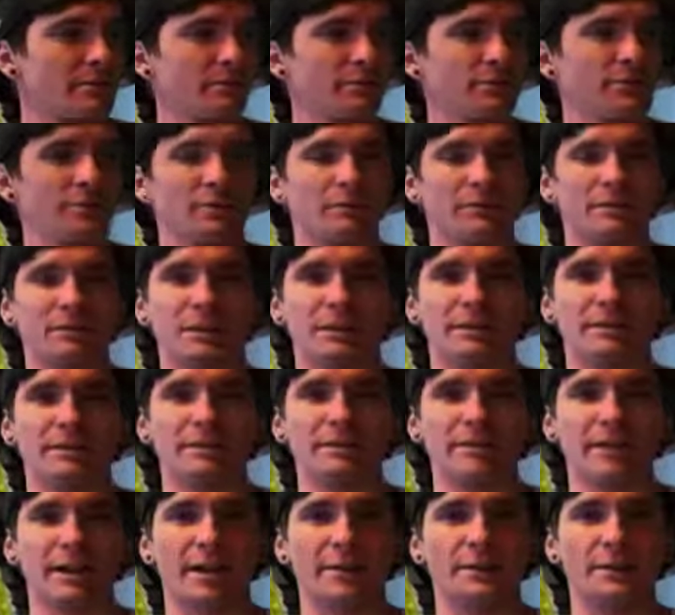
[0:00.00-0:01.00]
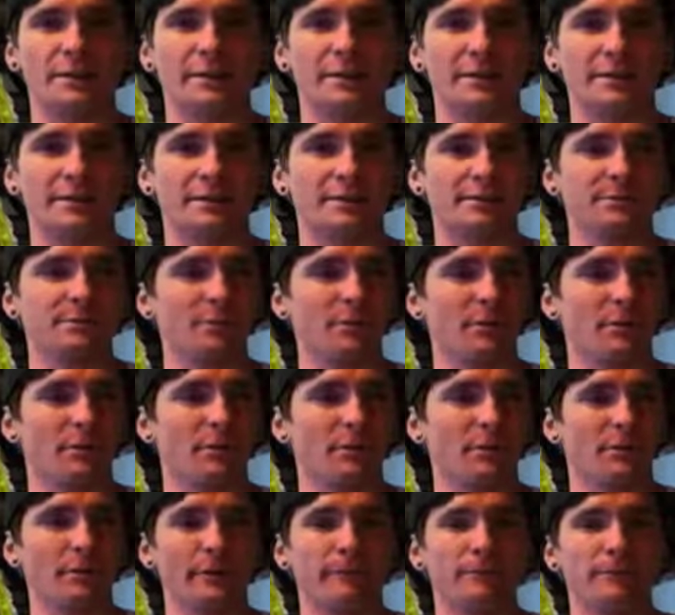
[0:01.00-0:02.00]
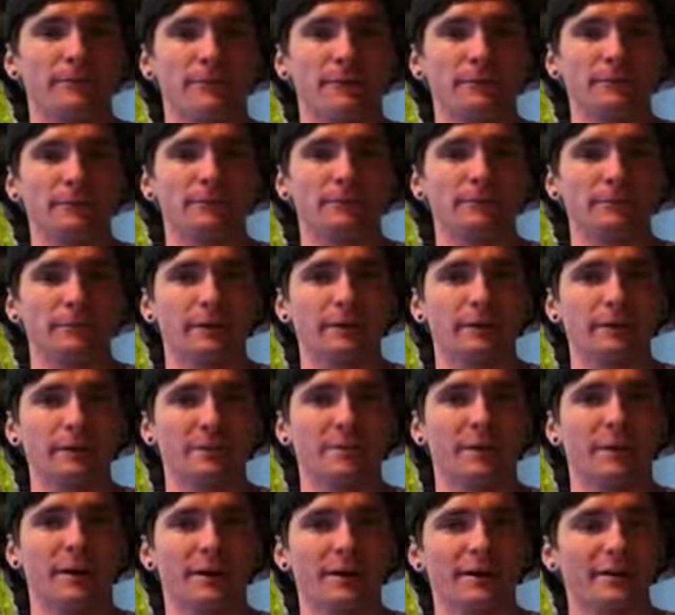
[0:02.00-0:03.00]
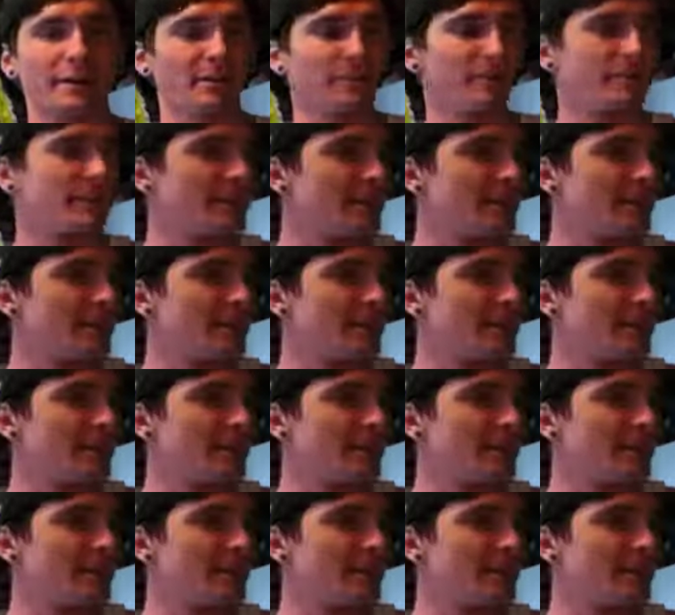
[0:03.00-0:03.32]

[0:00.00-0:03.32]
which I was kind of sad because it's probably one of my favorite flavors by